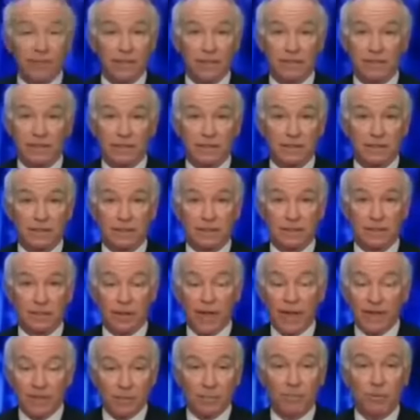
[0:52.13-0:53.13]
think
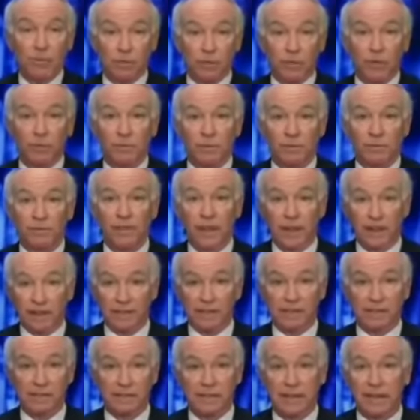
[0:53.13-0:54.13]
you have to put a human
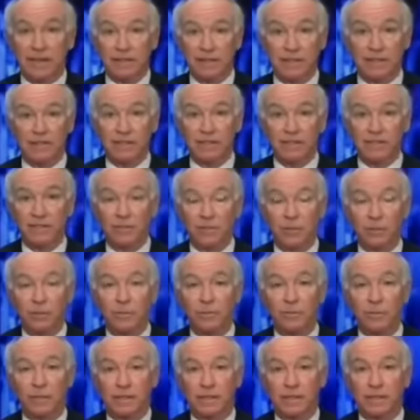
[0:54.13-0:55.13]
face on this
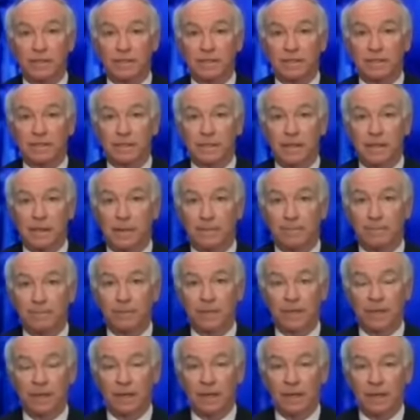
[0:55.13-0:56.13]
issue because,
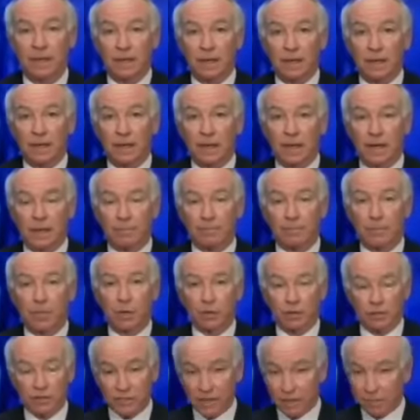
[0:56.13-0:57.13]

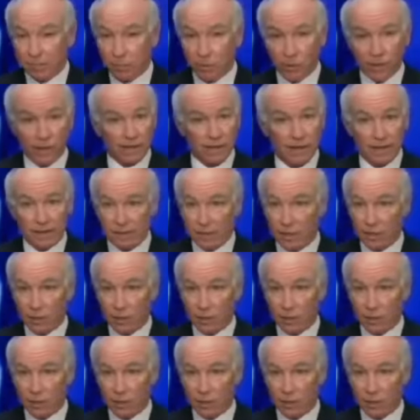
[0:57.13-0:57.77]
at some point,